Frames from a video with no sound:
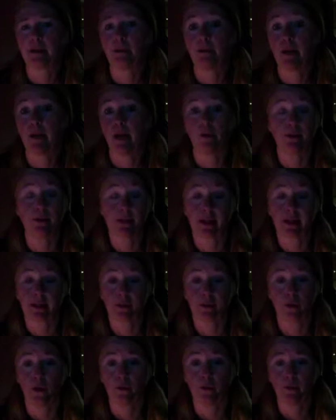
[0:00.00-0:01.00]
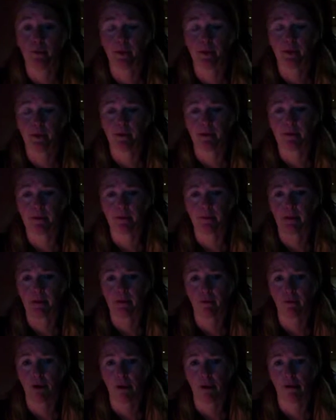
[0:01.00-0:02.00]
We always get told when we're doing something
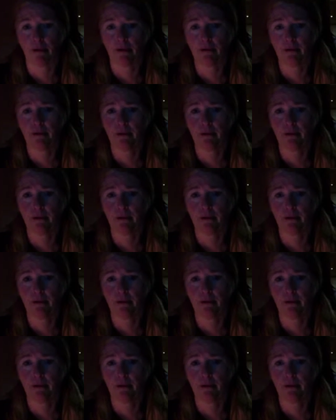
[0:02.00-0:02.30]
wrong.